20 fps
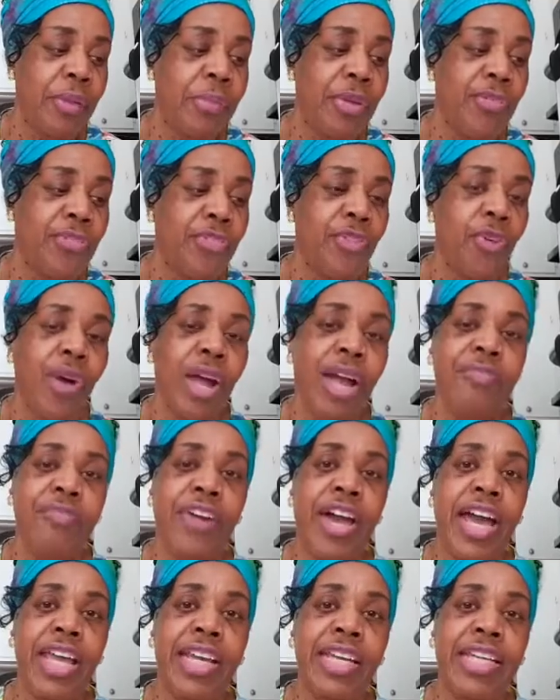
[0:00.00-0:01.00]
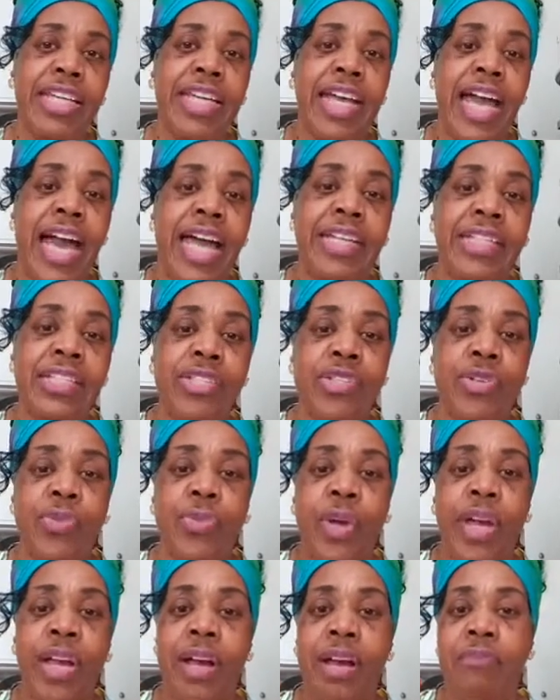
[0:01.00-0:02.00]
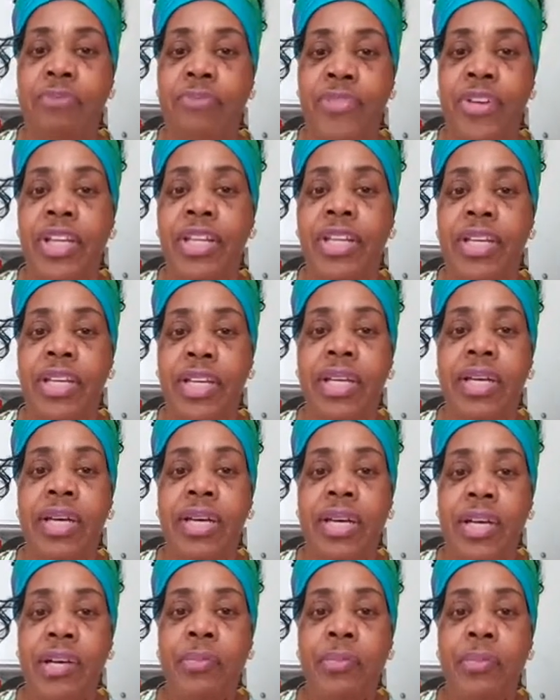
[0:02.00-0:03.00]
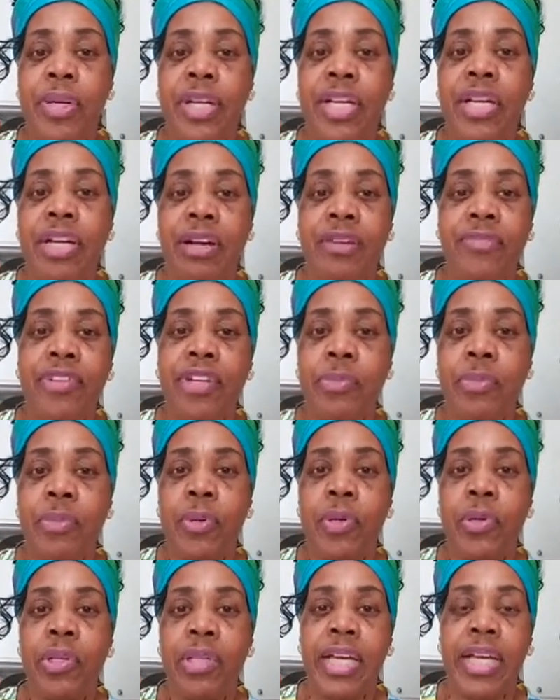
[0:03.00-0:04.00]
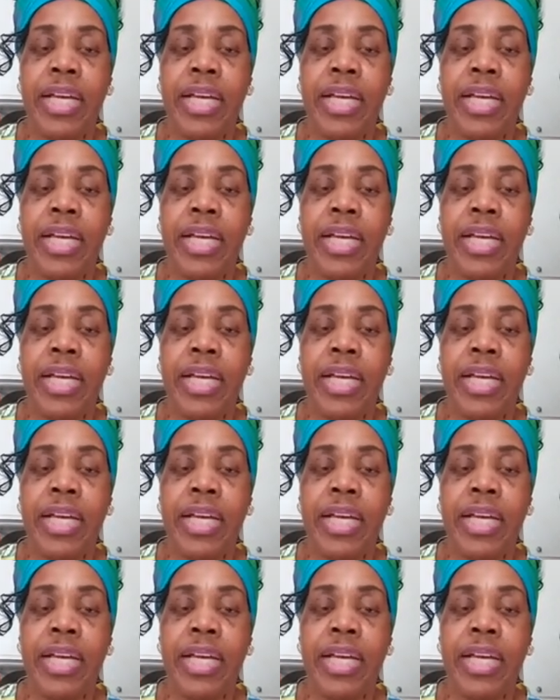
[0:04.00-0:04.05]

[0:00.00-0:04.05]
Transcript: before I finally got it to where I'm feeling pretty comfortable.